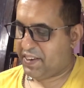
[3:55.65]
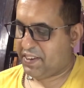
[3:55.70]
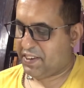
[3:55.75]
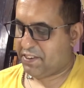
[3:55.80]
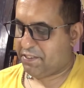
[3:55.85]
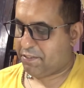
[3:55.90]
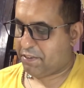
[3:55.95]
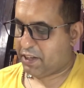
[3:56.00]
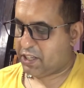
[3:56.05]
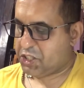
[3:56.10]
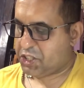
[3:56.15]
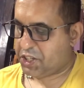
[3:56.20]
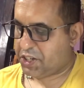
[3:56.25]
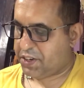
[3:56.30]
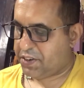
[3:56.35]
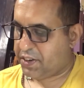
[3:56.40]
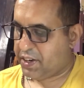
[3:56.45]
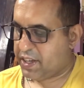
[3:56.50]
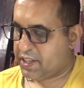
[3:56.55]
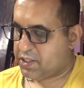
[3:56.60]
a
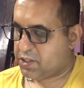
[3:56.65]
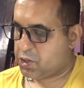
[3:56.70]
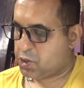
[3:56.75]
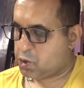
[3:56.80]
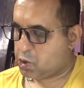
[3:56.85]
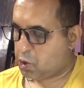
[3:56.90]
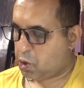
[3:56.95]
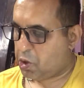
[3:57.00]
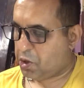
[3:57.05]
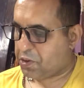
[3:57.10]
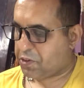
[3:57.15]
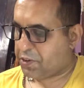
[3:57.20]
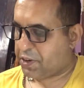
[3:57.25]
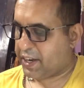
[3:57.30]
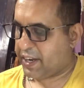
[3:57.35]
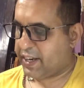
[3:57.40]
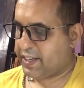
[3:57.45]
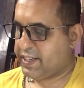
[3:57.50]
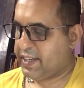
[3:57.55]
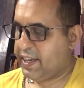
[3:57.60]
treasure is so
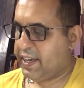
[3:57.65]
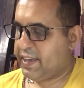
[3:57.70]
great